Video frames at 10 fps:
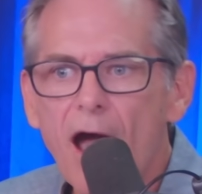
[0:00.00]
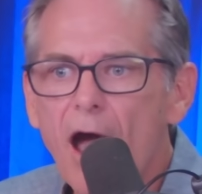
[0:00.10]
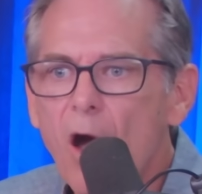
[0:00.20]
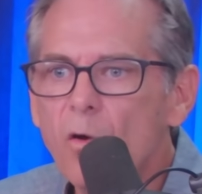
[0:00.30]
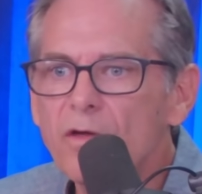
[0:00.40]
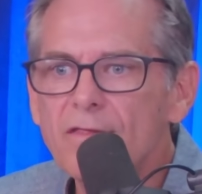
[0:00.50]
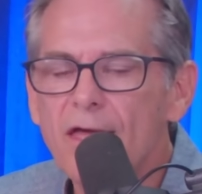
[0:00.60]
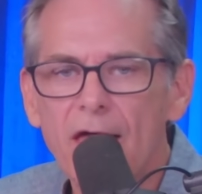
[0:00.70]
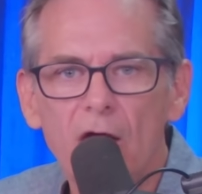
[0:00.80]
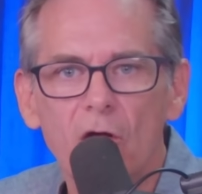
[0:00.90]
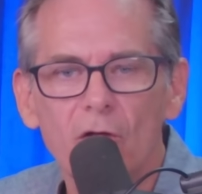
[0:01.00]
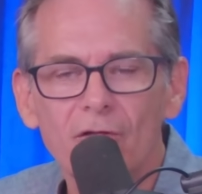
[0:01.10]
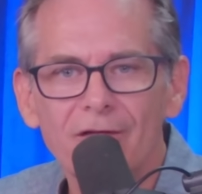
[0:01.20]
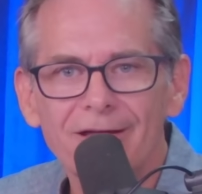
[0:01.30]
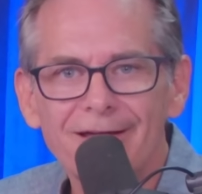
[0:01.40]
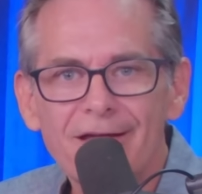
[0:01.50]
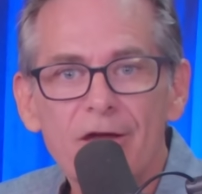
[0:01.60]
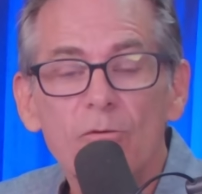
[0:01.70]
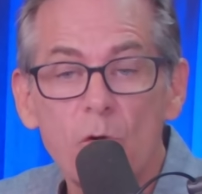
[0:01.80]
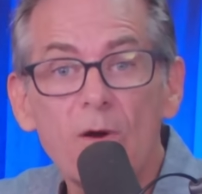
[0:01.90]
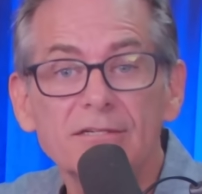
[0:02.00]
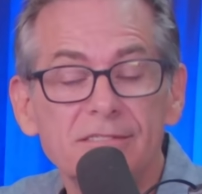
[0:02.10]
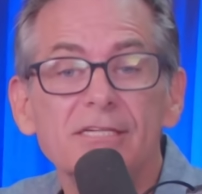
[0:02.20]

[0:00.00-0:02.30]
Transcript: How in the hell? Well, watch.